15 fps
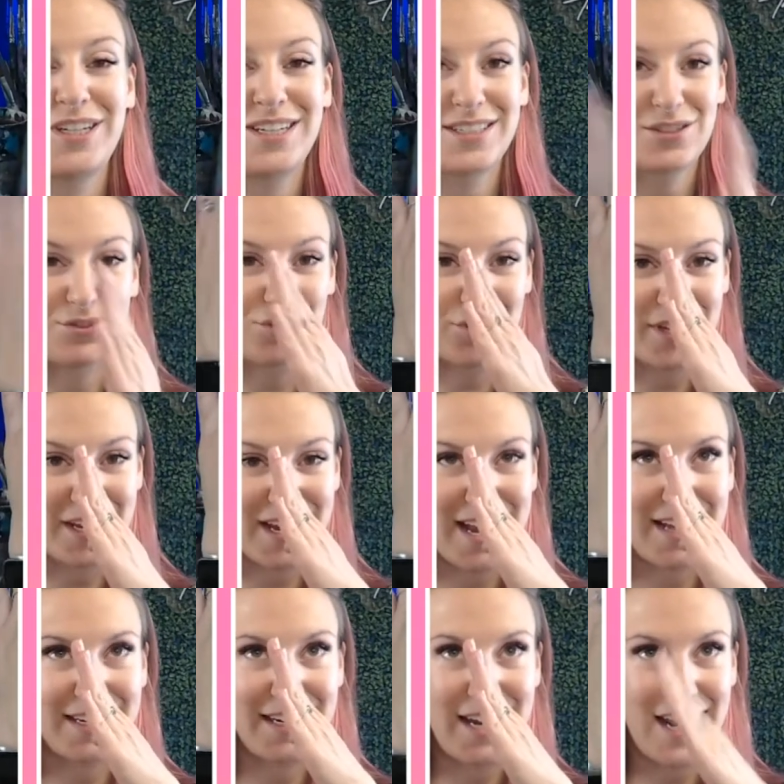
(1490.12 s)
is looking
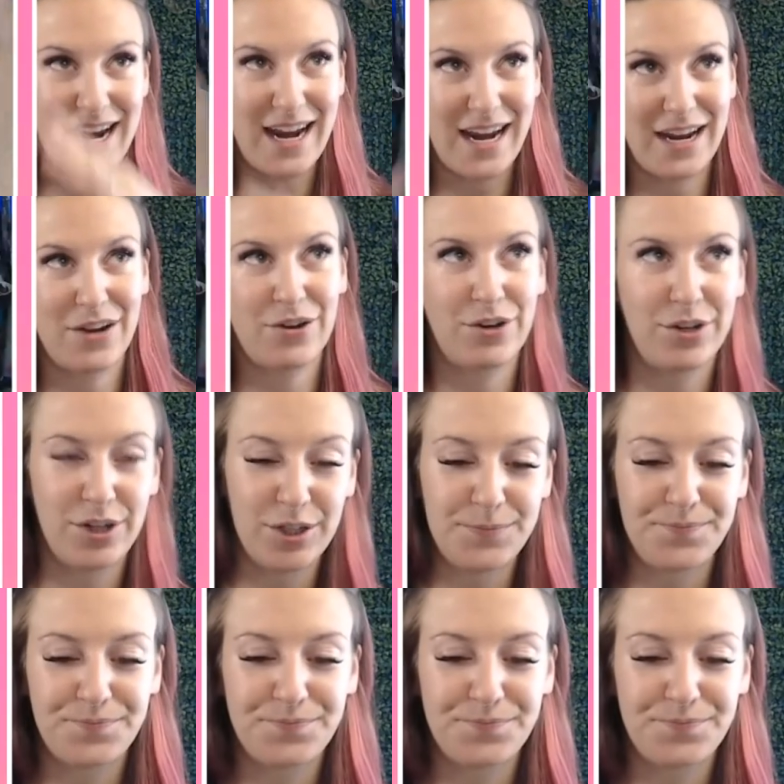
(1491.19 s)
at an angle.